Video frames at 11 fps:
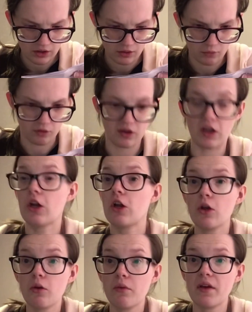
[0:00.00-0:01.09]
what's
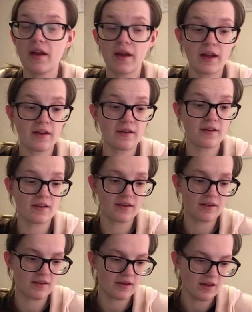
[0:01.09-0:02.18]
included.
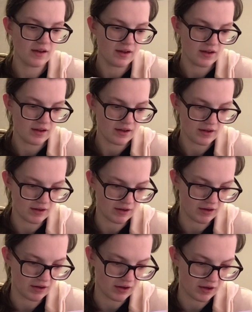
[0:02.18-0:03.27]

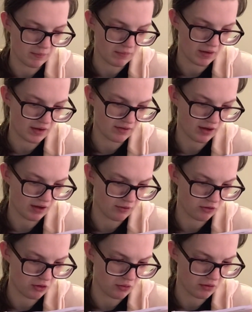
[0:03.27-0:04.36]
It
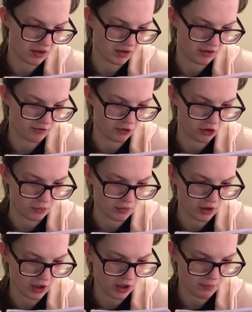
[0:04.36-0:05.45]
tells you like a volume
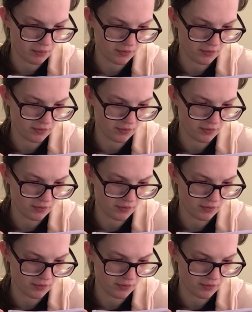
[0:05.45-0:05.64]
up,